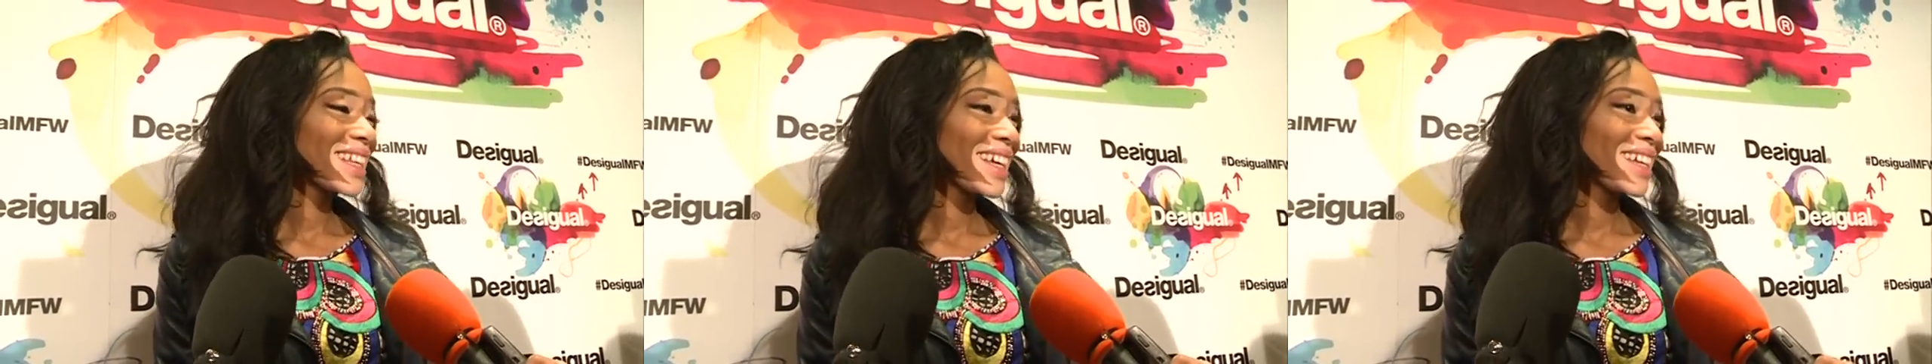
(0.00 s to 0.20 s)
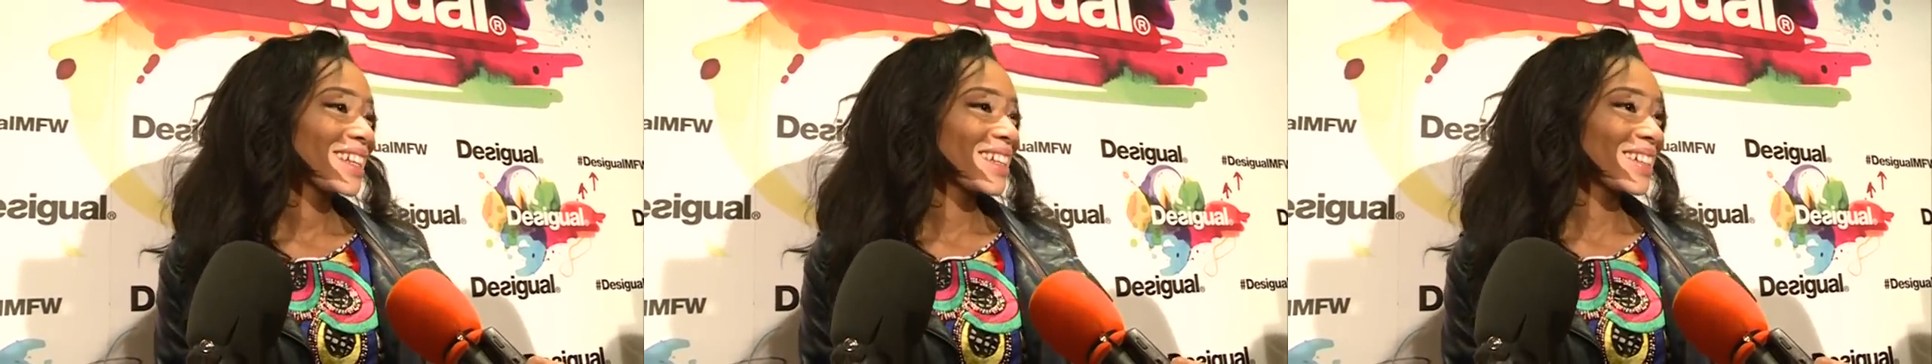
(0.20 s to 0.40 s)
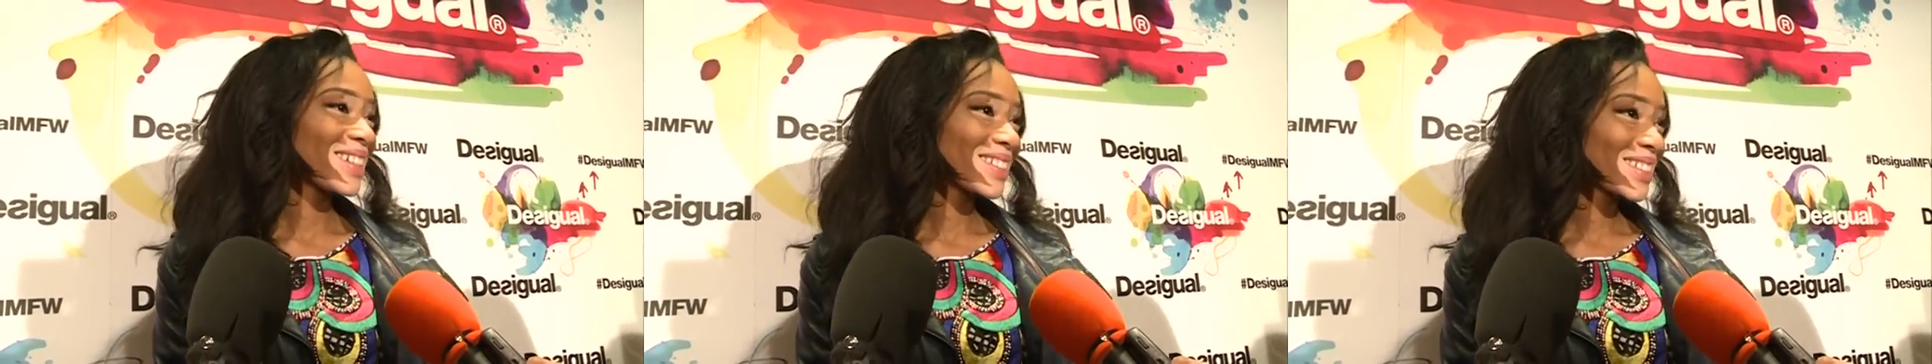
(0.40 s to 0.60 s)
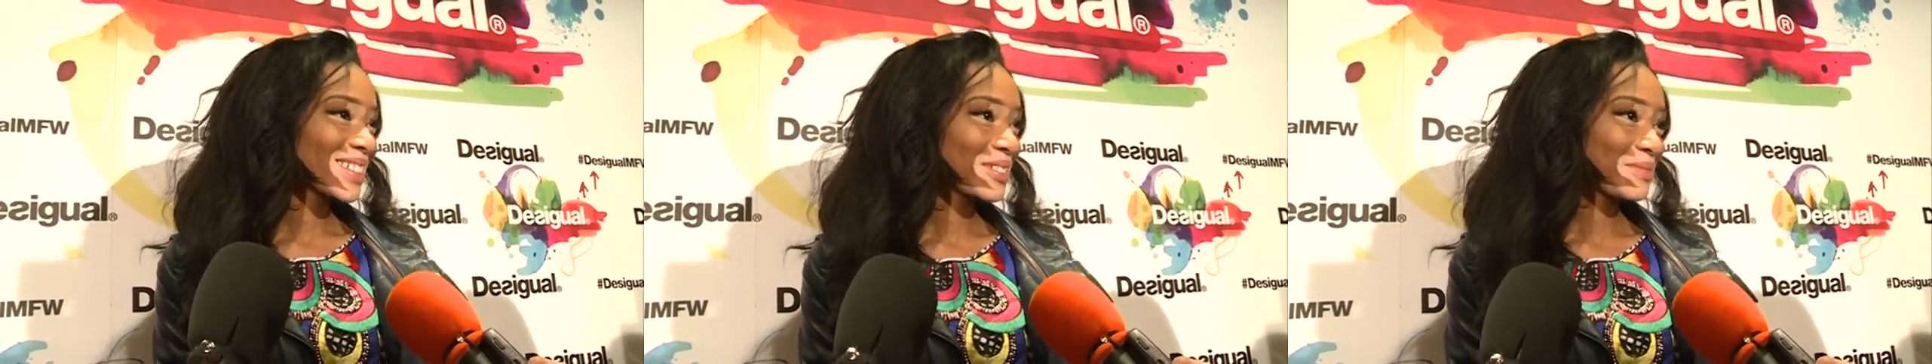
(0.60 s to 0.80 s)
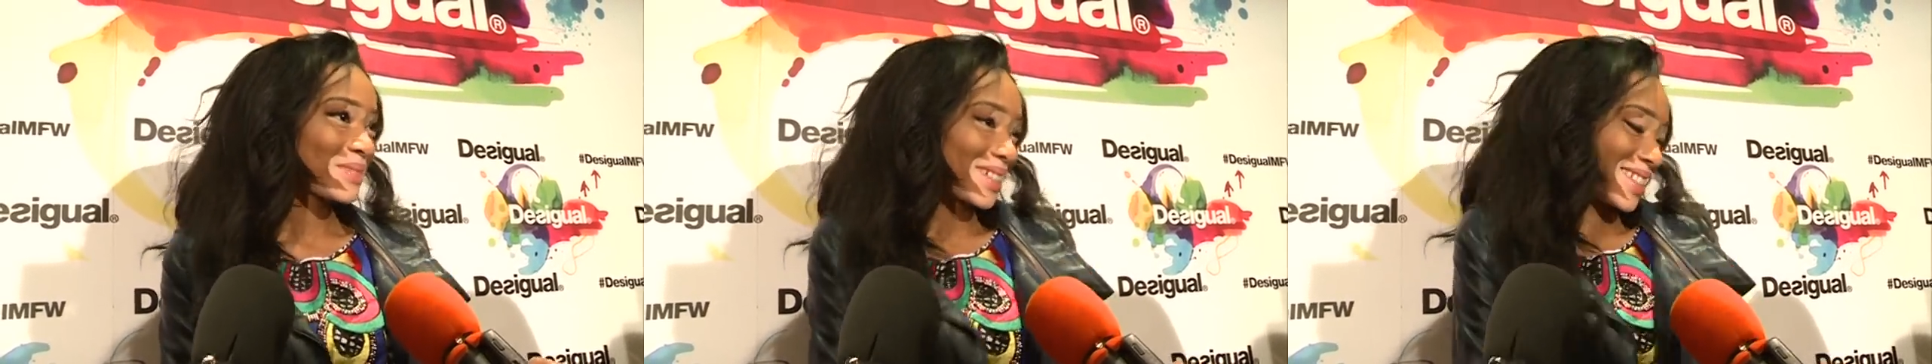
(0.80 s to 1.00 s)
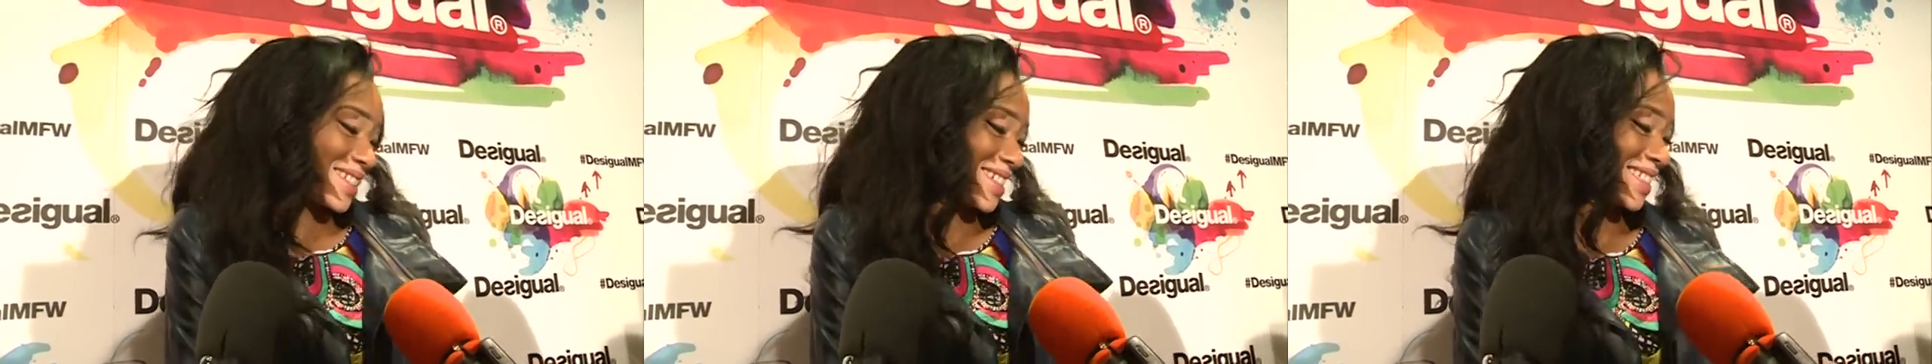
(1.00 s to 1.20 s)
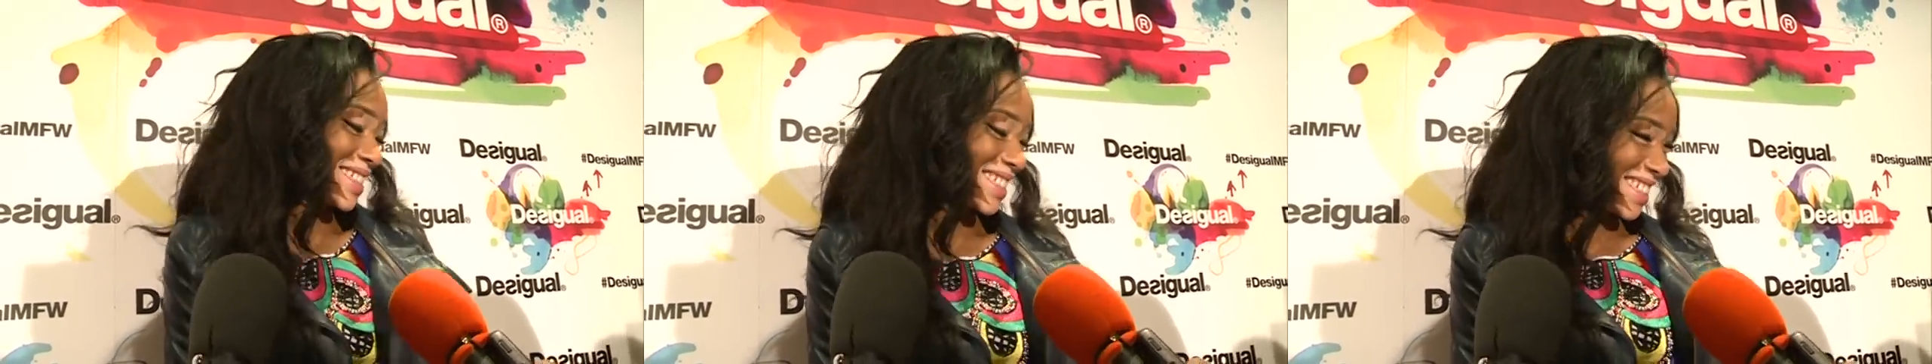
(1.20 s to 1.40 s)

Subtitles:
don't know, personal.